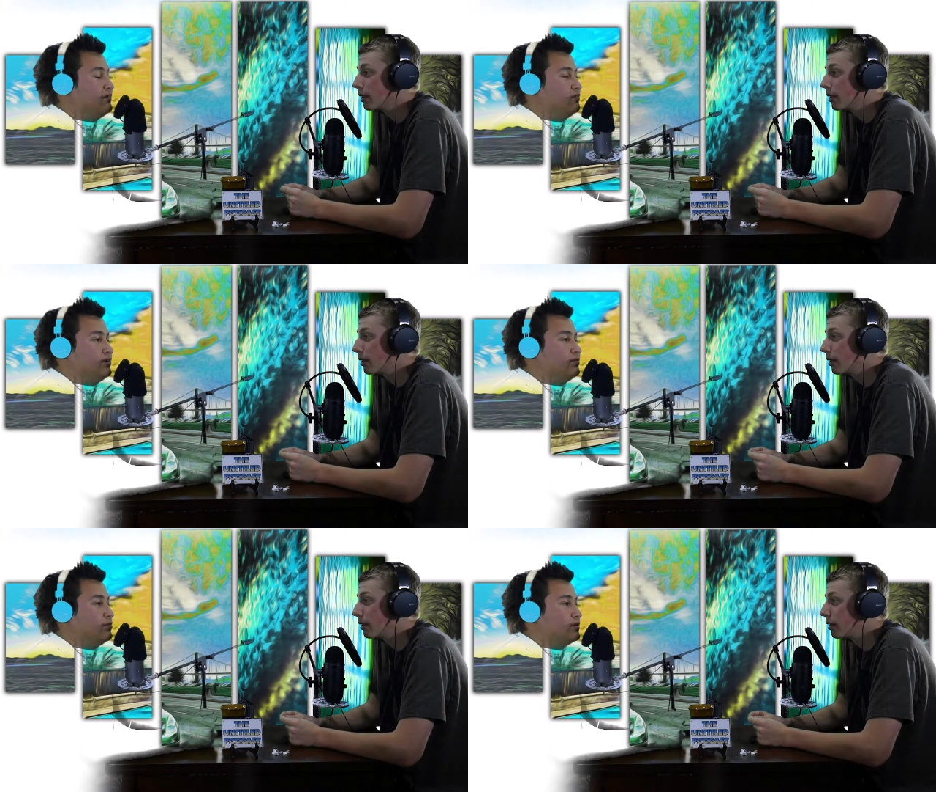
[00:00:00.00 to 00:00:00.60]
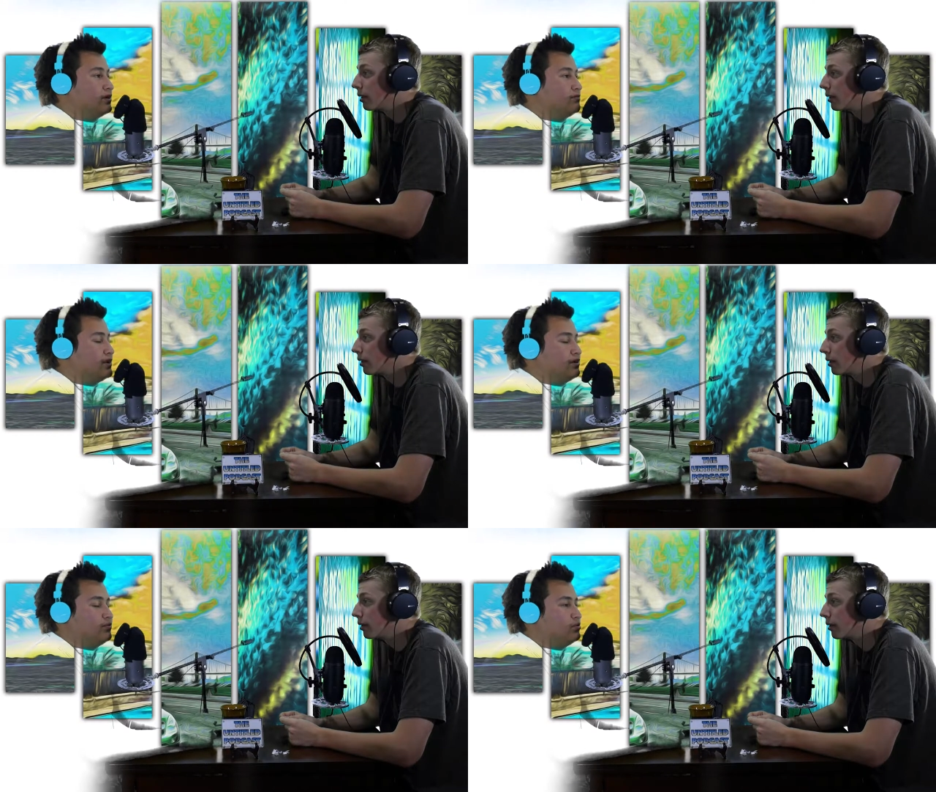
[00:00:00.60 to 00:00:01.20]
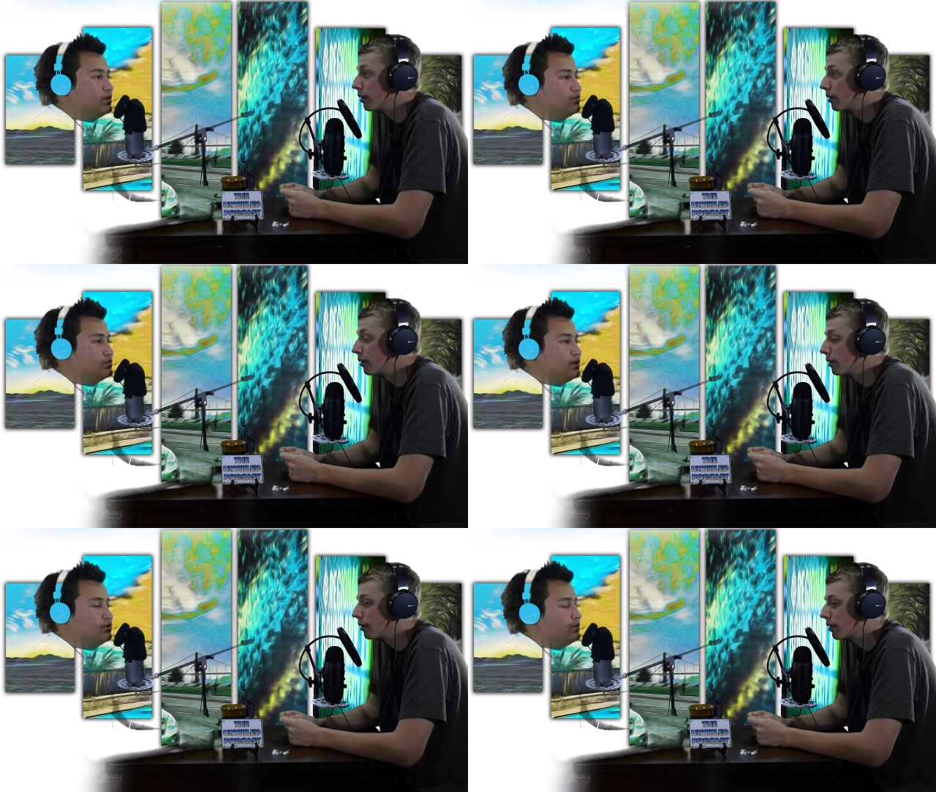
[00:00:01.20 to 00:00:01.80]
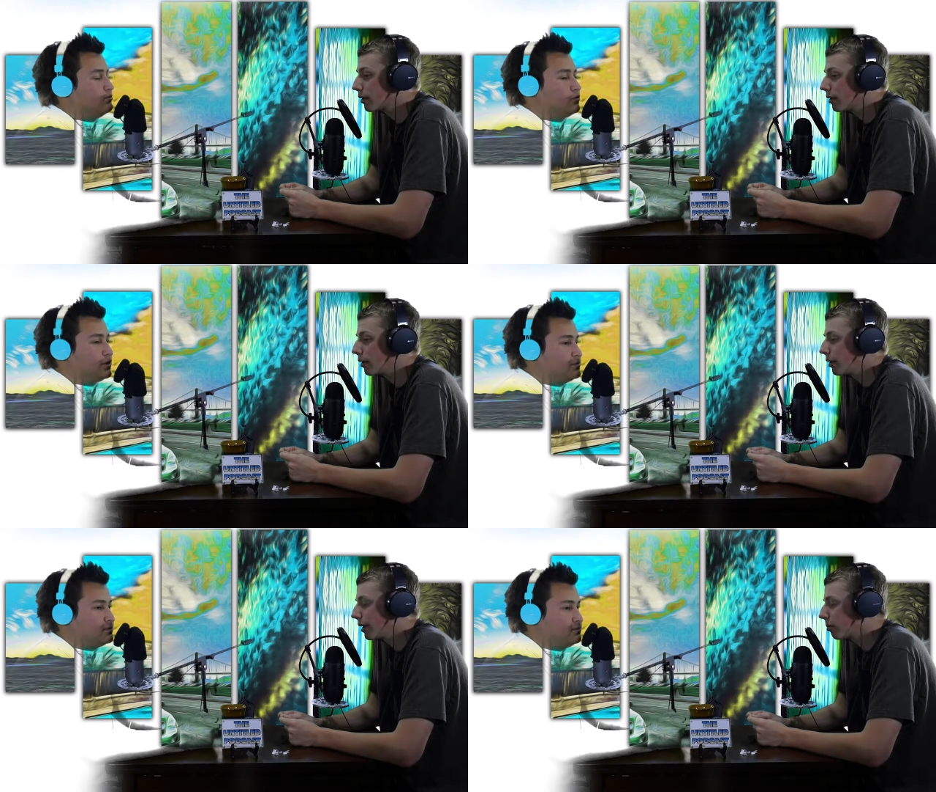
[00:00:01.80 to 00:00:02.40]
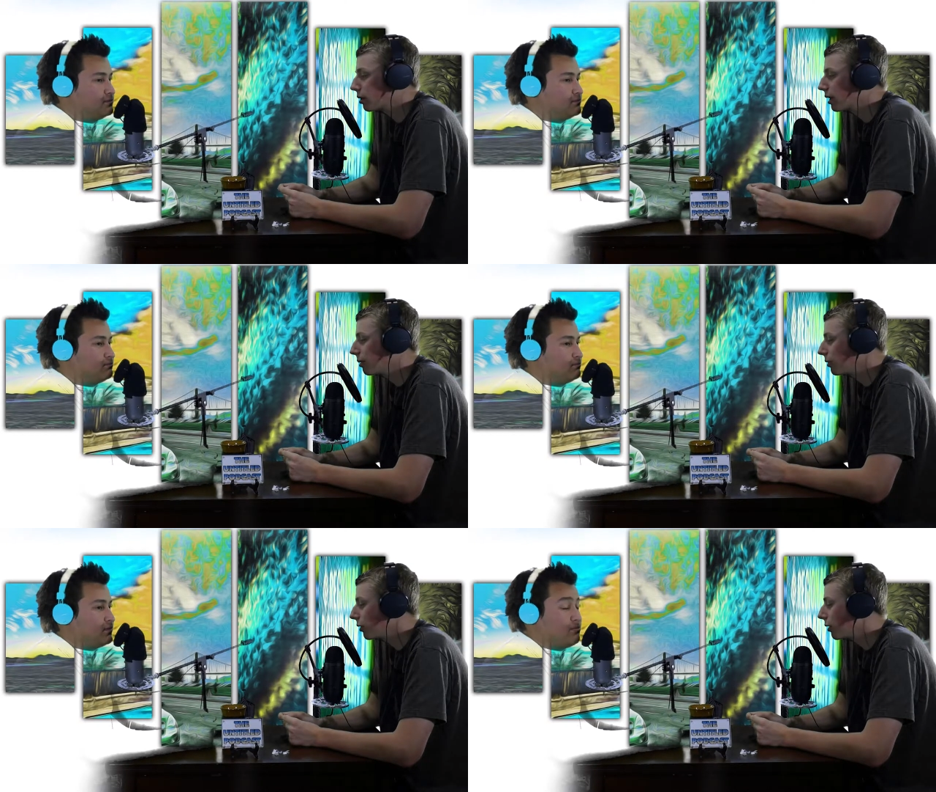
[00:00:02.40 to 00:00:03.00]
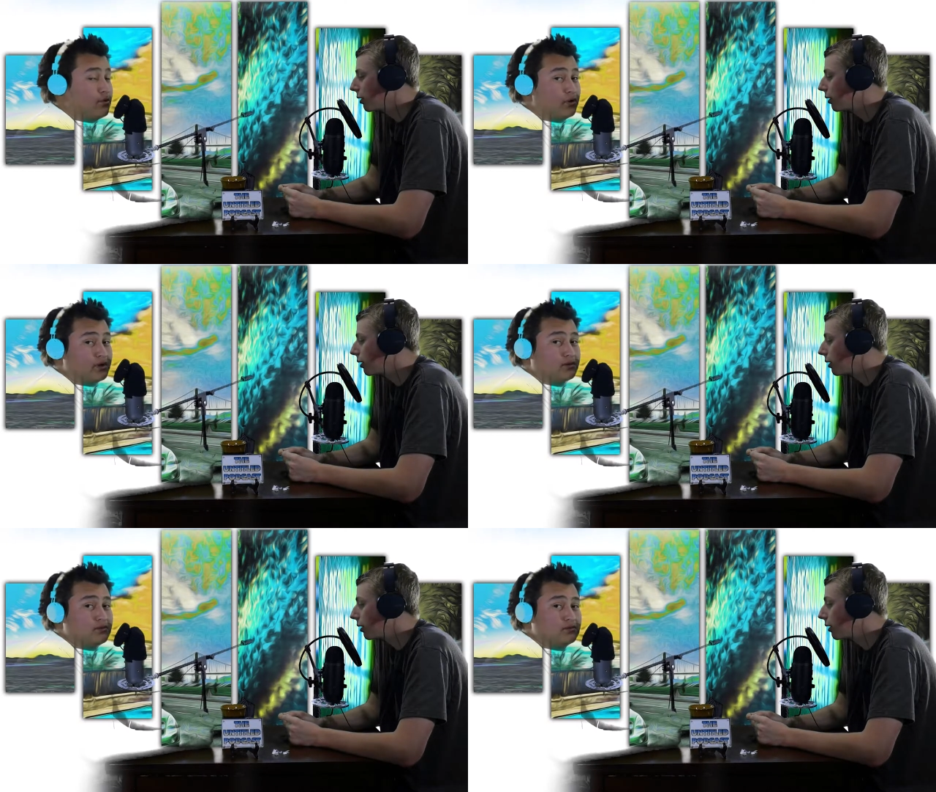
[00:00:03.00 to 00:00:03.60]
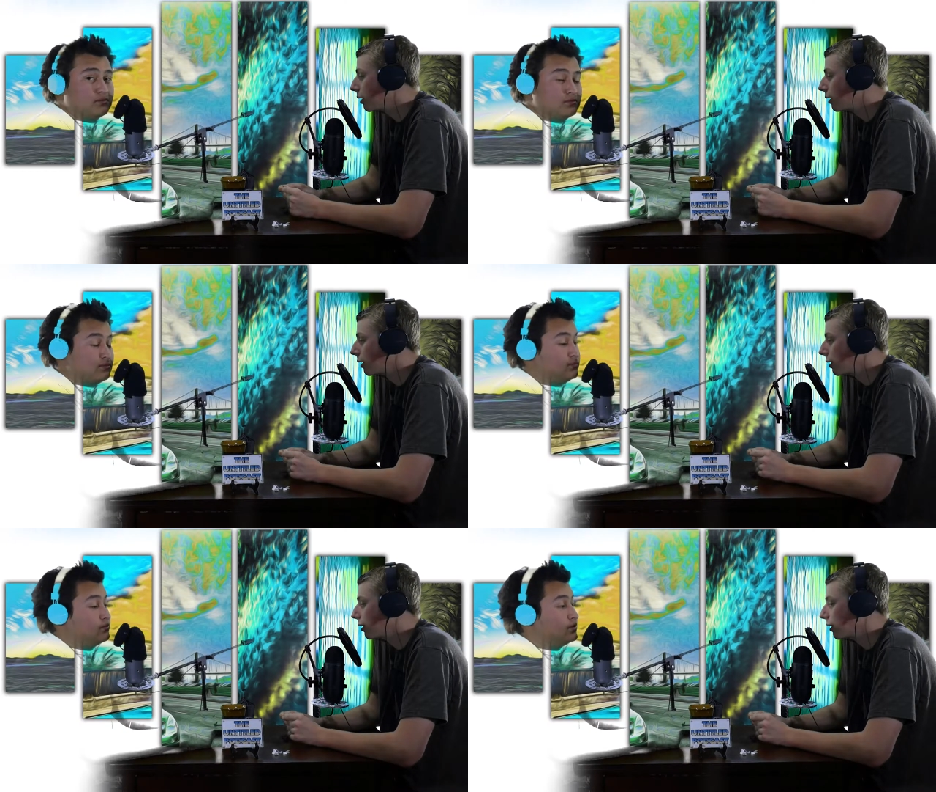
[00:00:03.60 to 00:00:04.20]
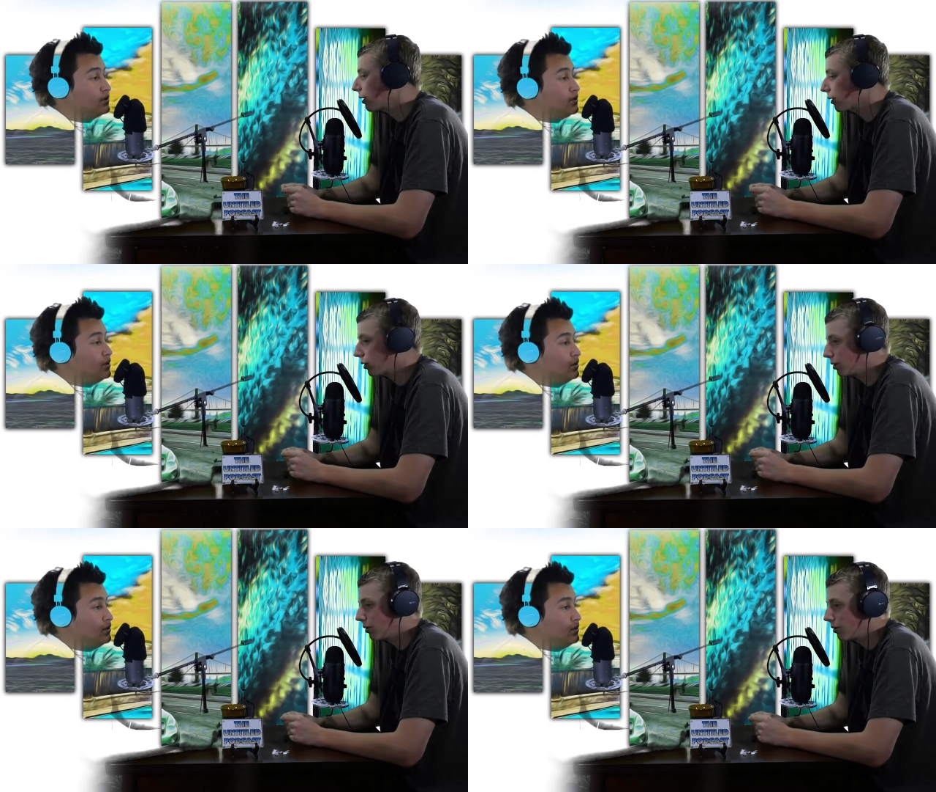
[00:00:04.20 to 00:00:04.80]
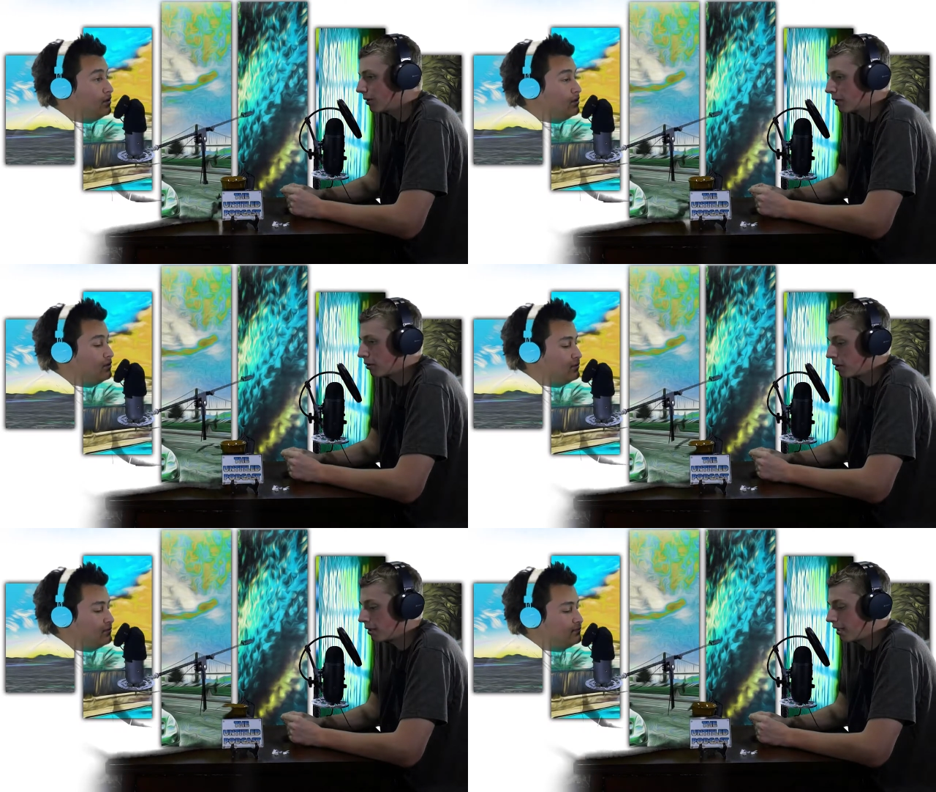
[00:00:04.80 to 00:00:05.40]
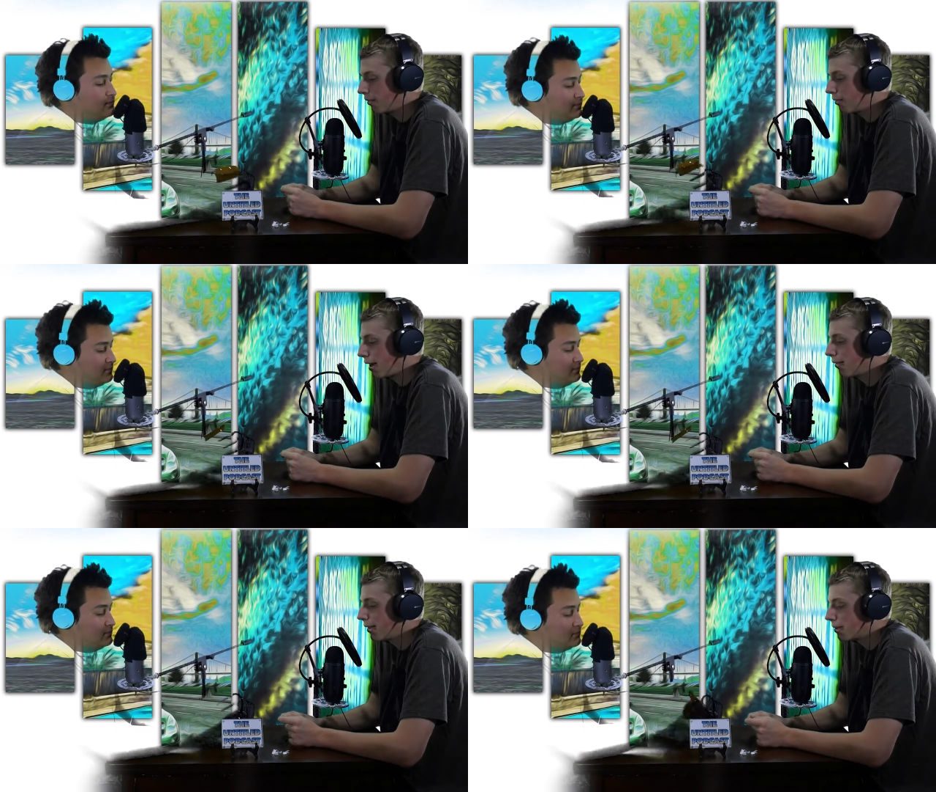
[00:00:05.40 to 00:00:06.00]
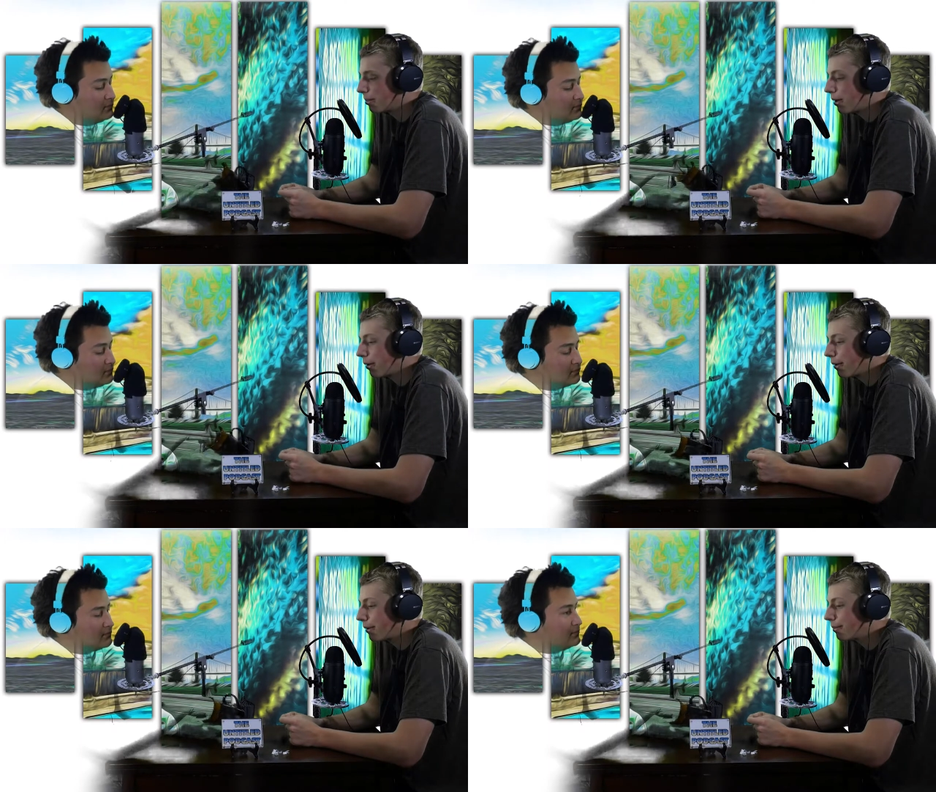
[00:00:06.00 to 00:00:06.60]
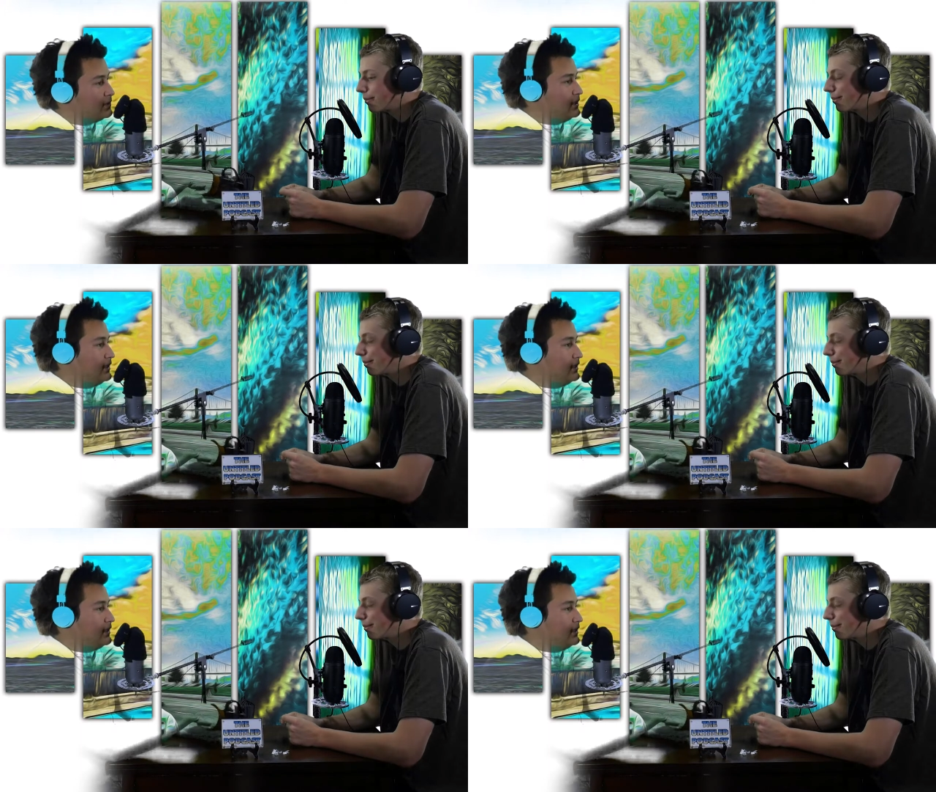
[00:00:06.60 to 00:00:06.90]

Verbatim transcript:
Speaker 1: have a favorite board game. I don't like board games. I don't play board
Speaker 2: games. You don't like board games? I'm boring. Christian just likes G T A five. That's about it.